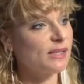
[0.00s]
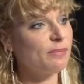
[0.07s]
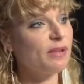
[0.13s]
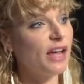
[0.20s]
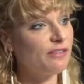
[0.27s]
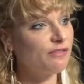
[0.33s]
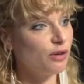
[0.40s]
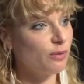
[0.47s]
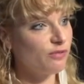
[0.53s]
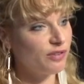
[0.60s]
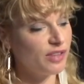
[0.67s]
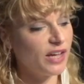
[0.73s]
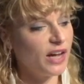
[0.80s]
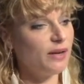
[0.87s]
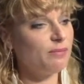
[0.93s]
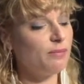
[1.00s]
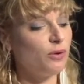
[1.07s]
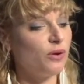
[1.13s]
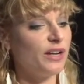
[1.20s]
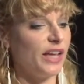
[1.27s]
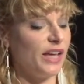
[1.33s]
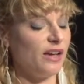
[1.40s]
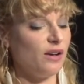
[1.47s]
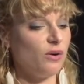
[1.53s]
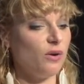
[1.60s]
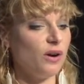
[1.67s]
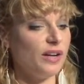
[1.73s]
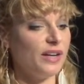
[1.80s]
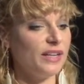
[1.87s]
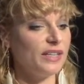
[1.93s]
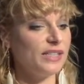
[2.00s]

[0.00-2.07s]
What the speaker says: a platform for the unborn acorn, and